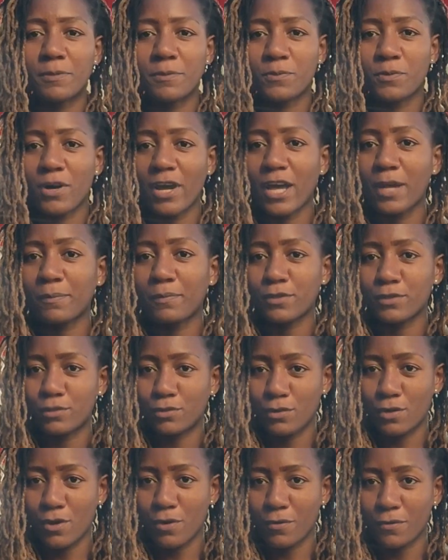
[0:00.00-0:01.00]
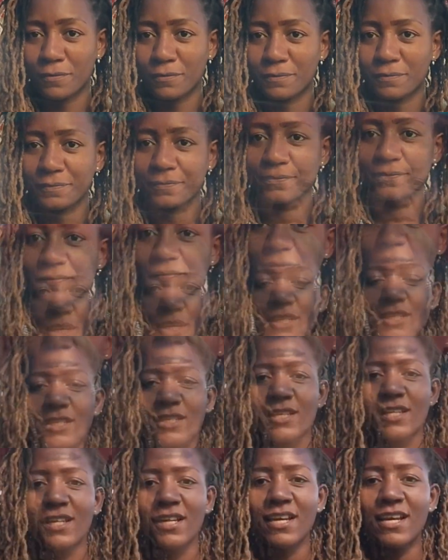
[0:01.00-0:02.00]
people are able to go.
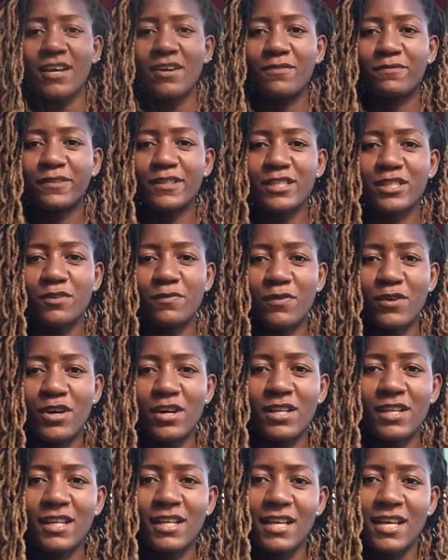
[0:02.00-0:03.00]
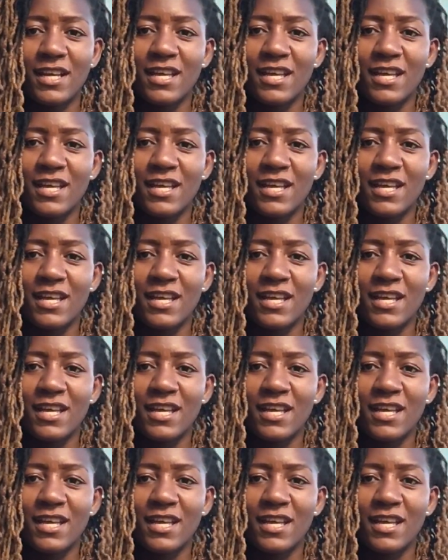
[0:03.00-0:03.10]
First of all,